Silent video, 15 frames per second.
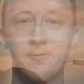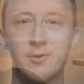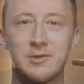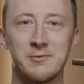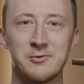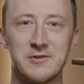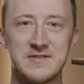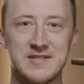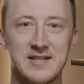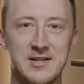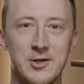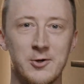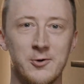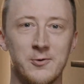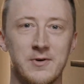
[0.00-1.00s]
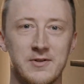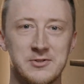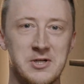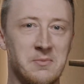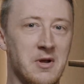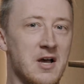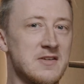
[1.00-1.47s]
welcome to Ascend the Hill with
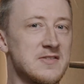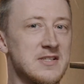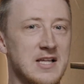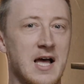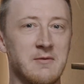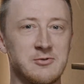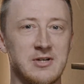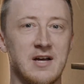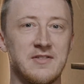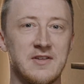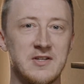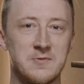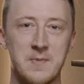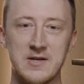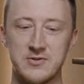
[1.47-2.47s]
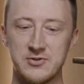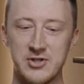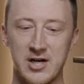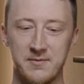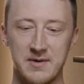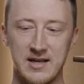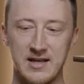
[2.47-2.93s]
Jeremy Austill. I'm Jonathan. This is Pastor
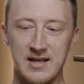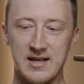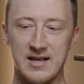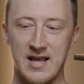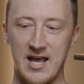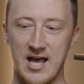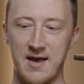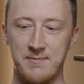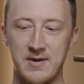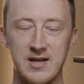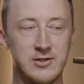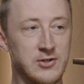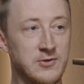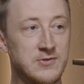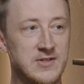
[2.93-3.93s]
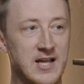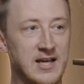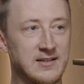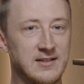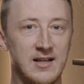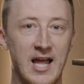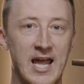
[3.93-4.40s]
Jeremy. Happy
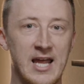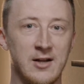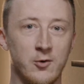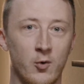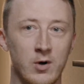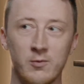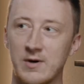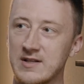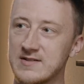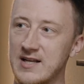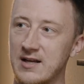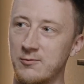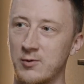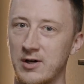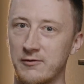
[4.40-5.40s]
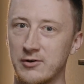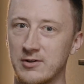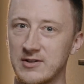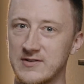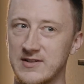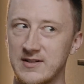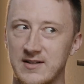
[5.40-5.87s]
Tuesday or Wednesday, whenever you're
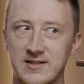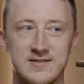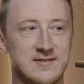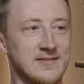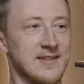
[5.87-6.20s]
listening to this.